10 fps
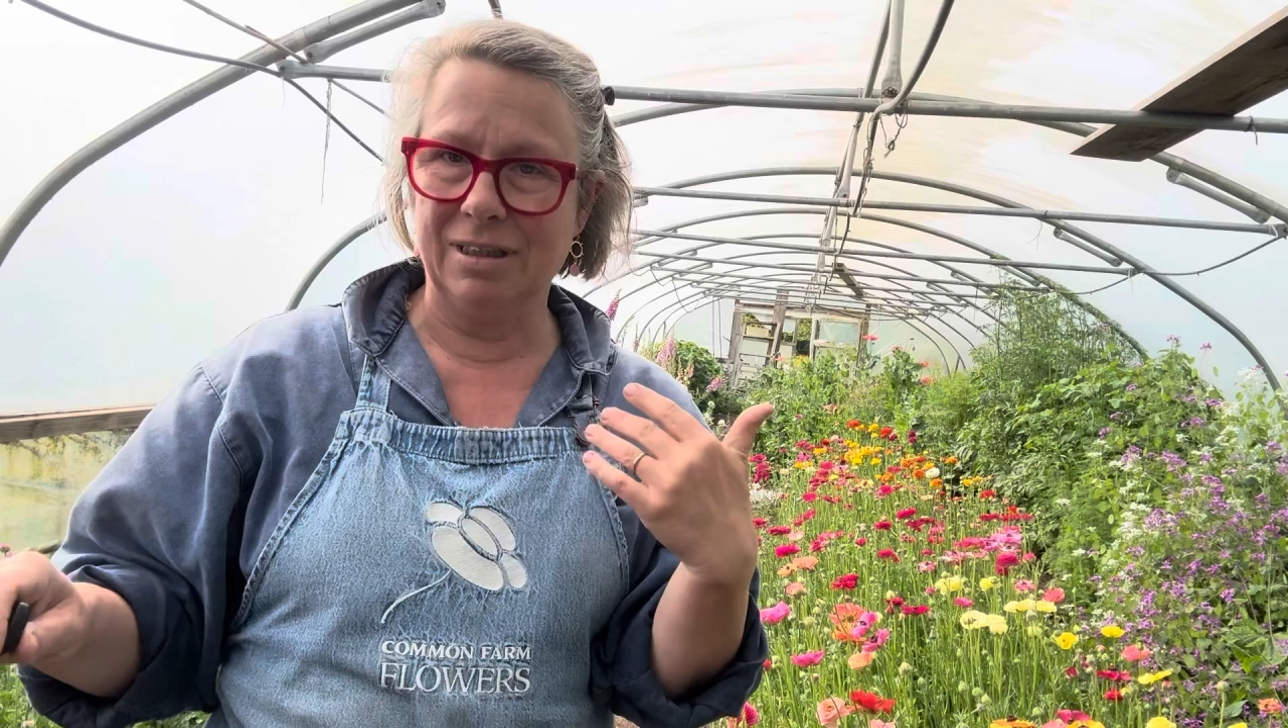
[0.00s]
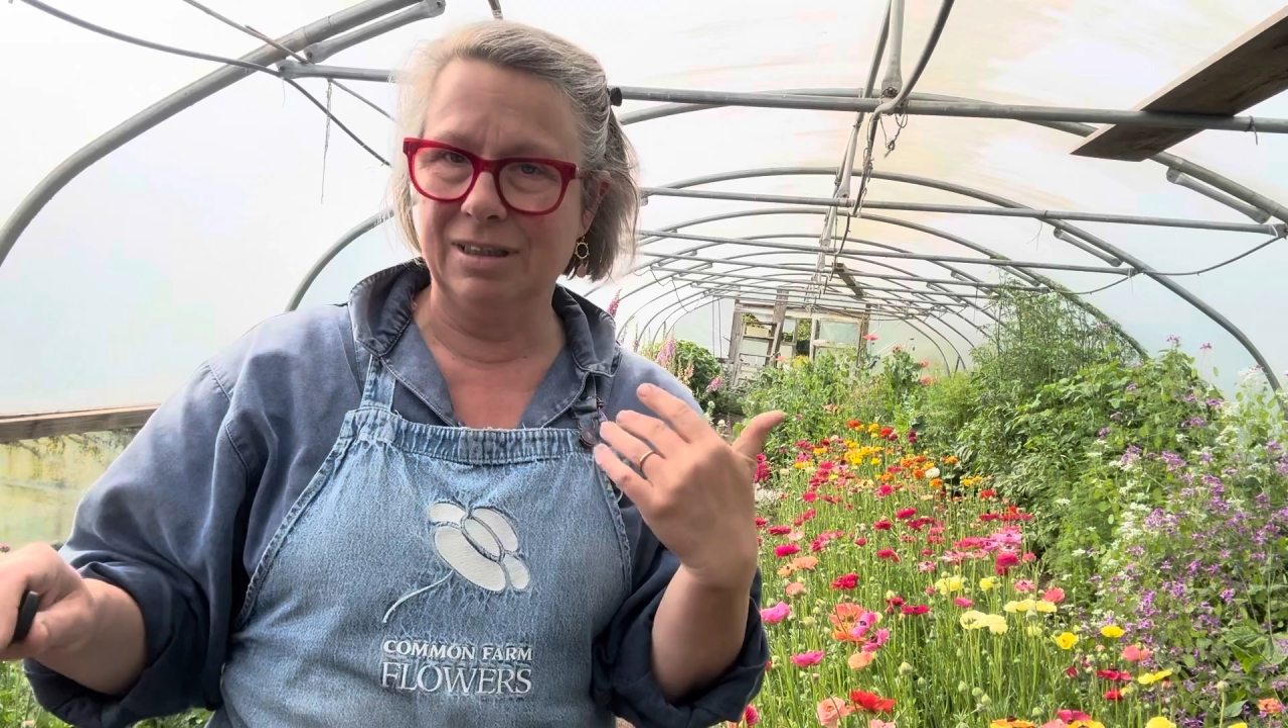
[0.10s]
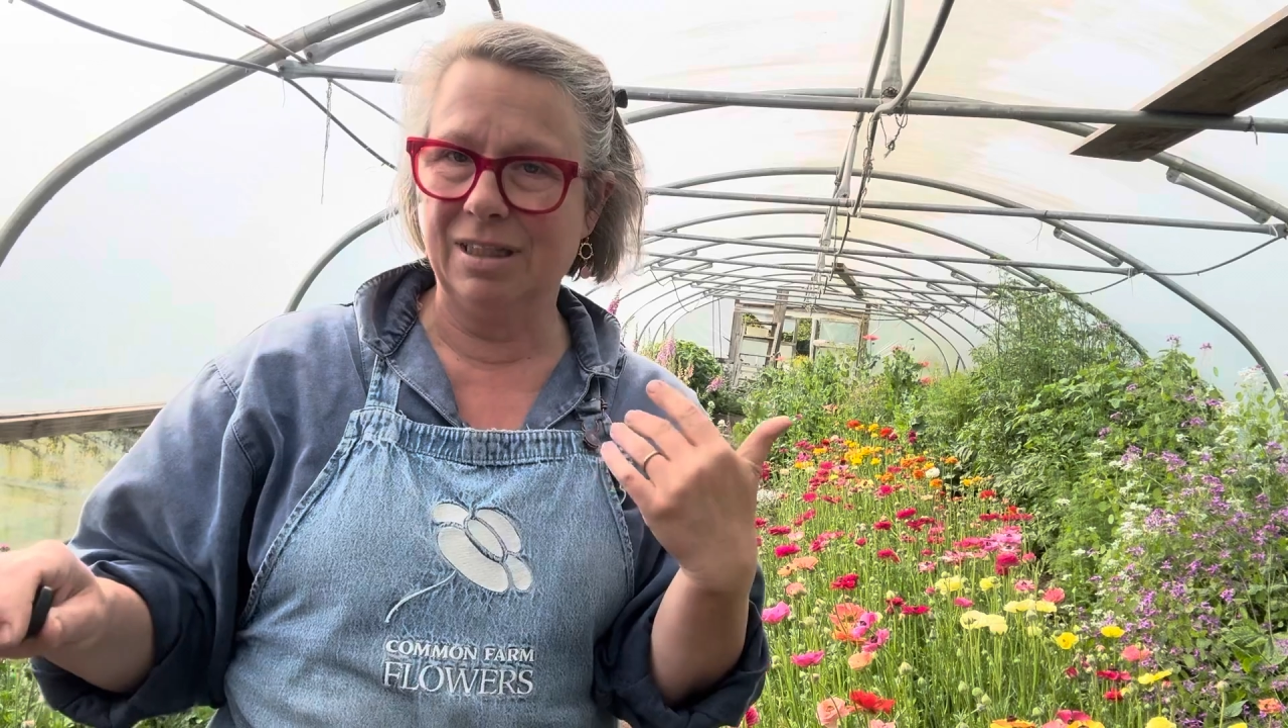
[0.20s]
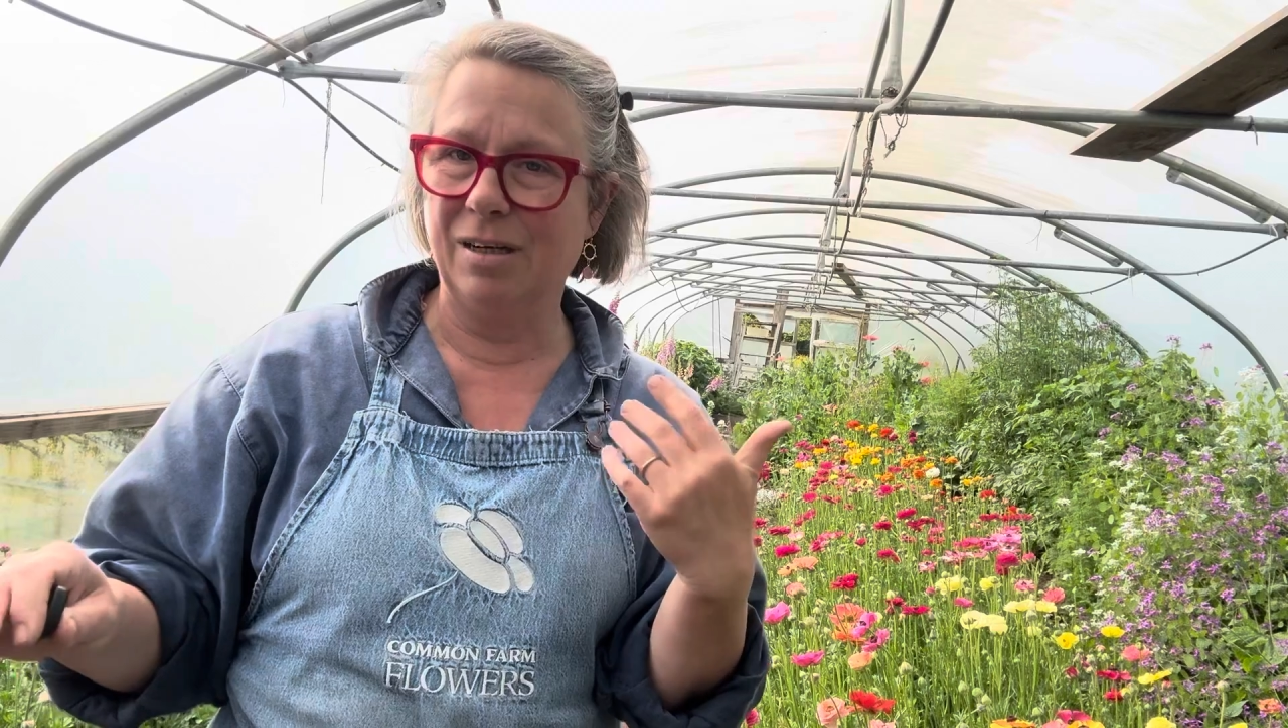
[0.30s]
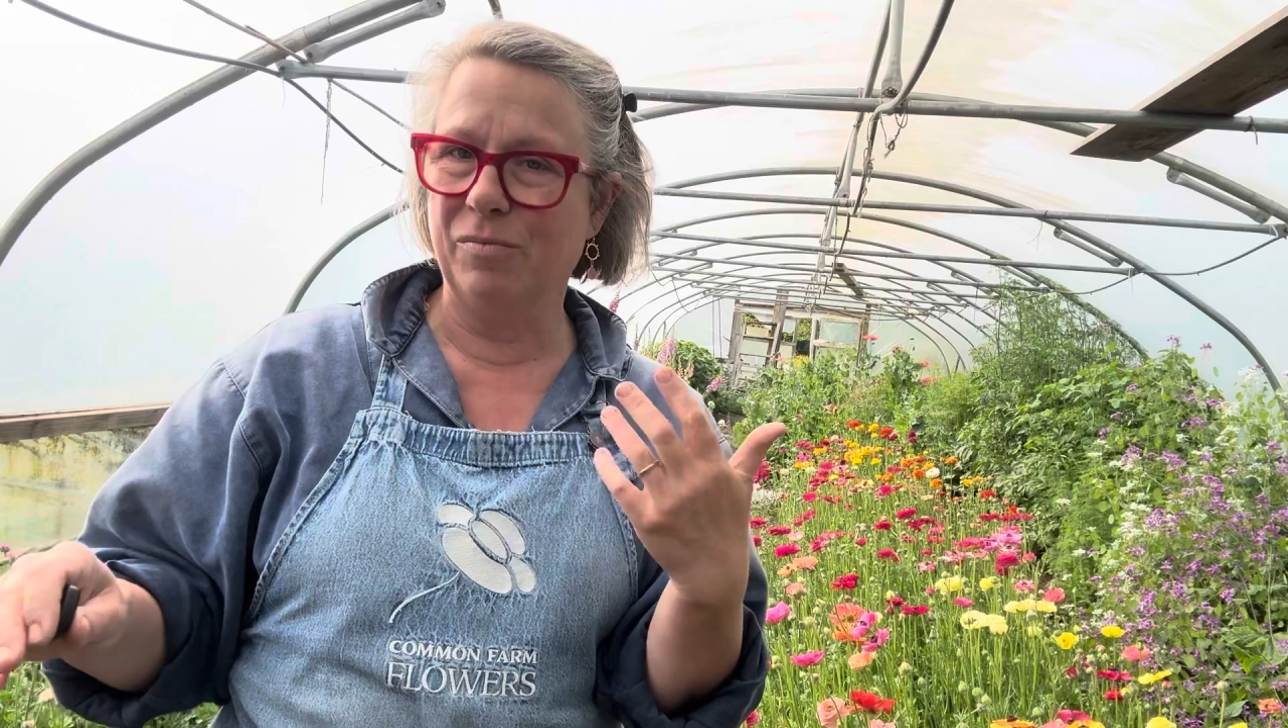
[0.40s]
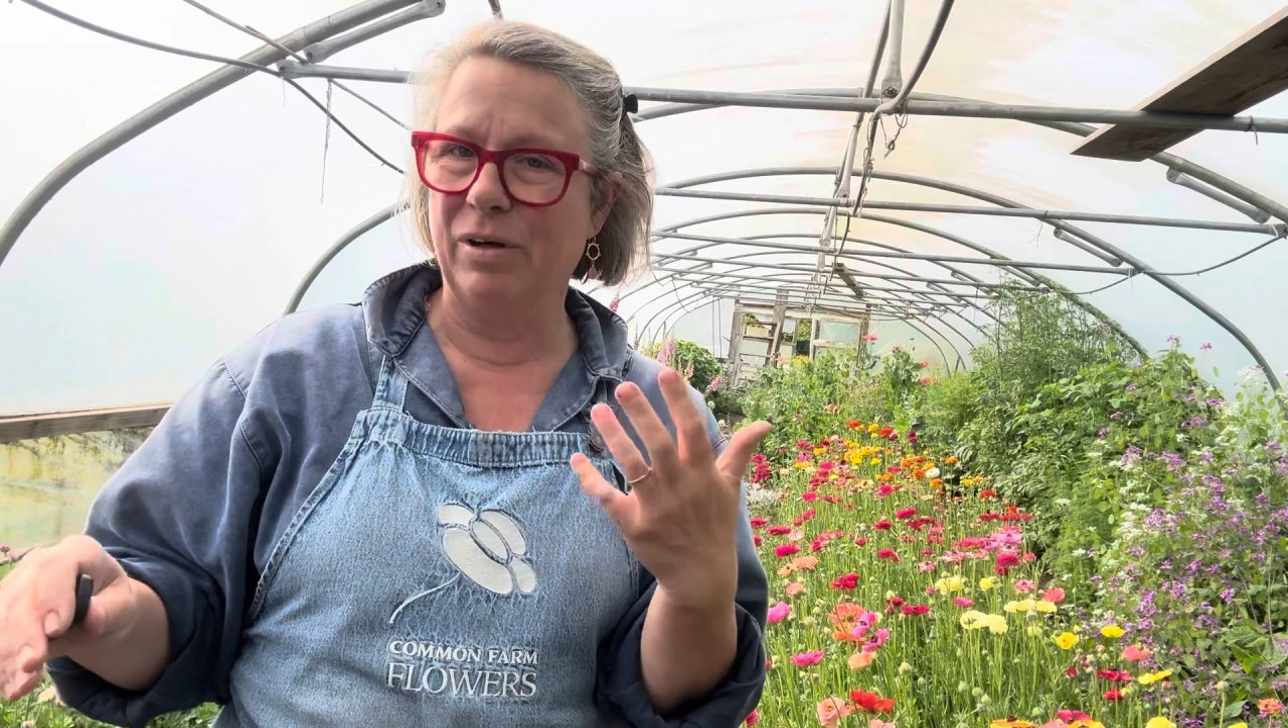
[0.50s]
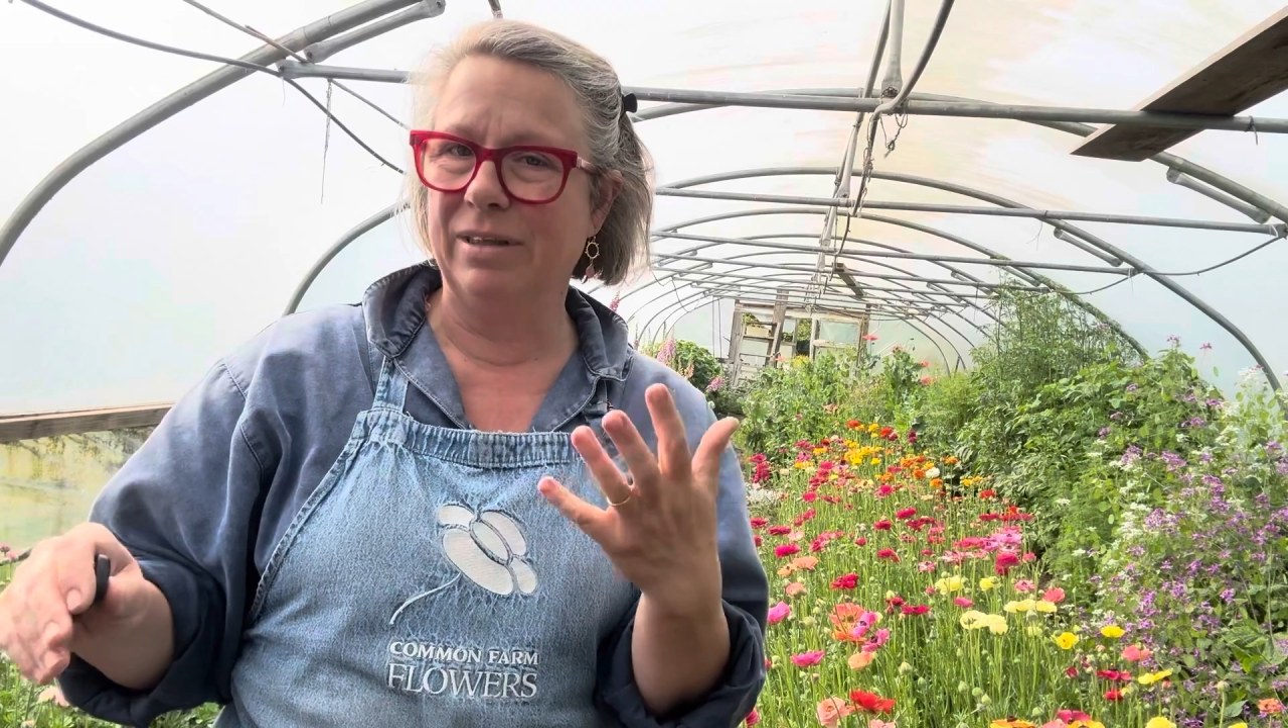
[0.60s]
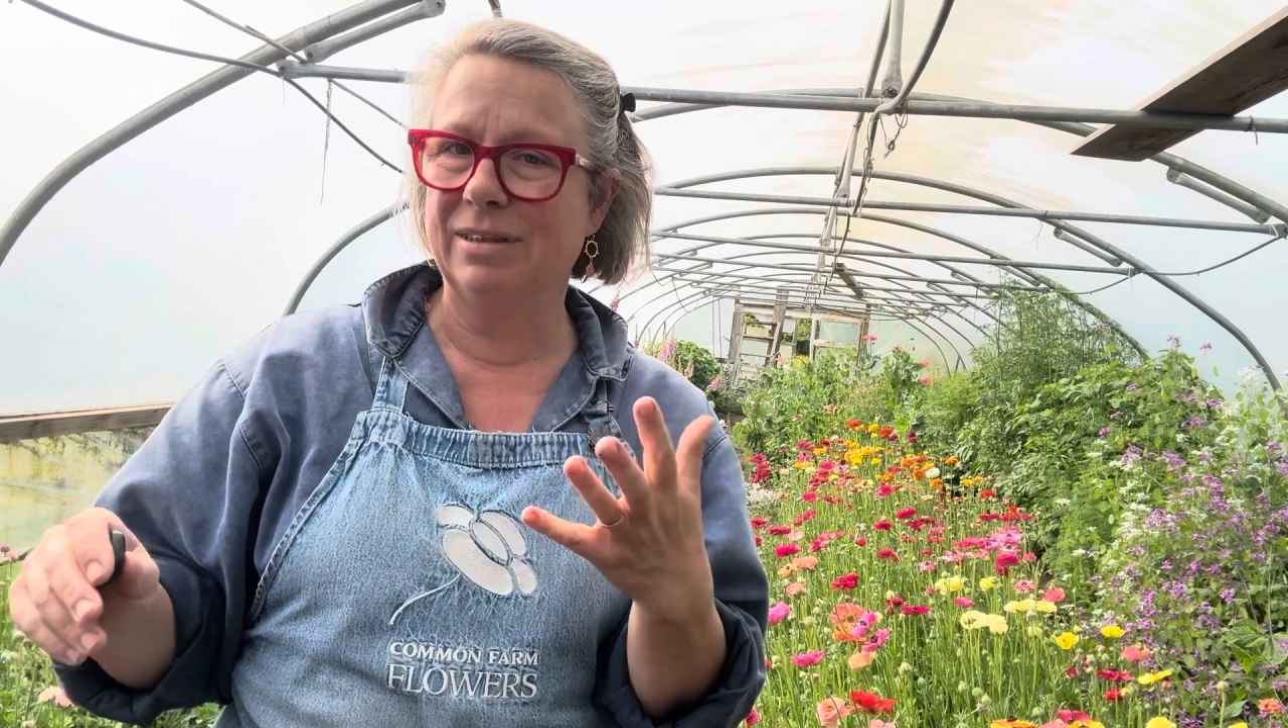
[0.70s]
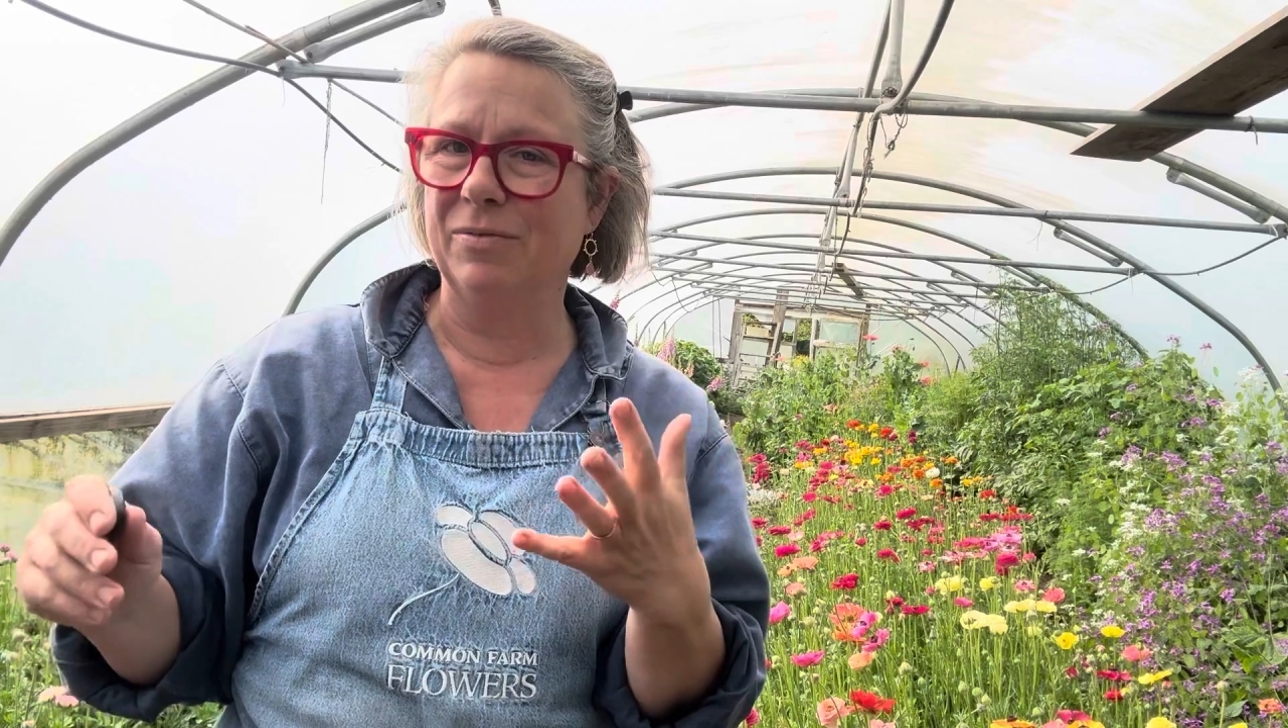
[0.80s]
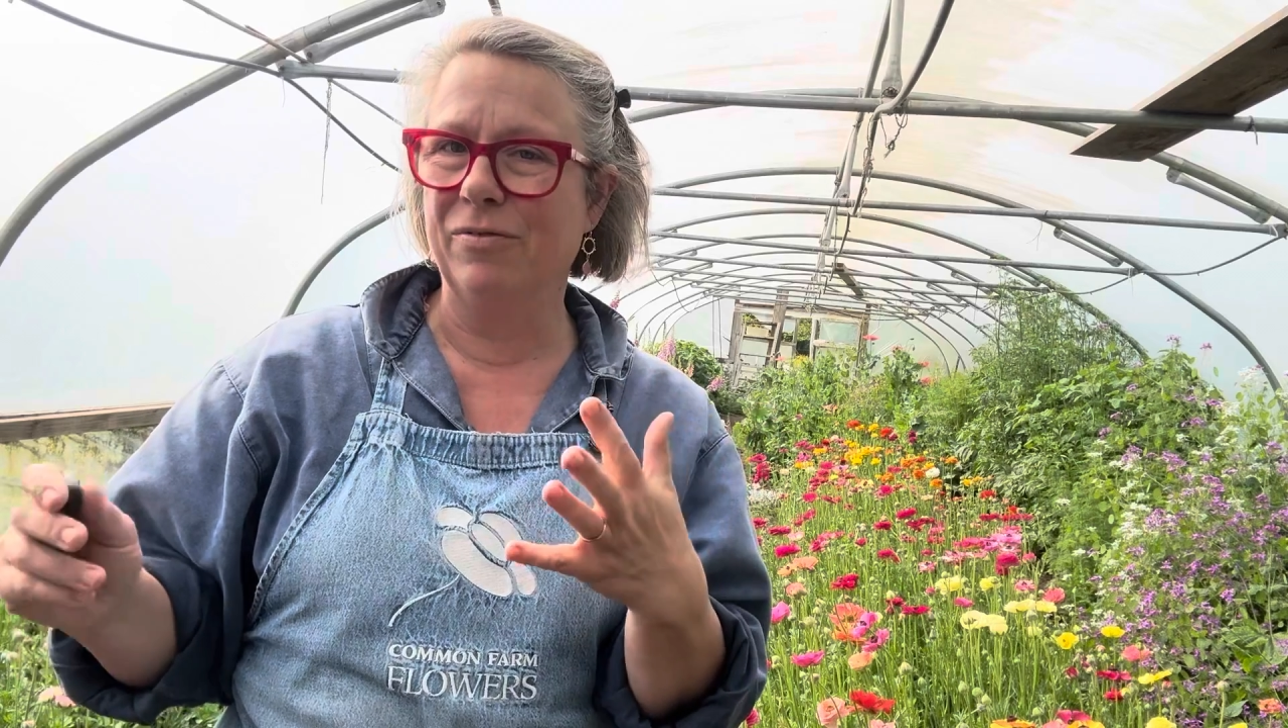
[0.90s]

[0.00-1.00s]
going to come with some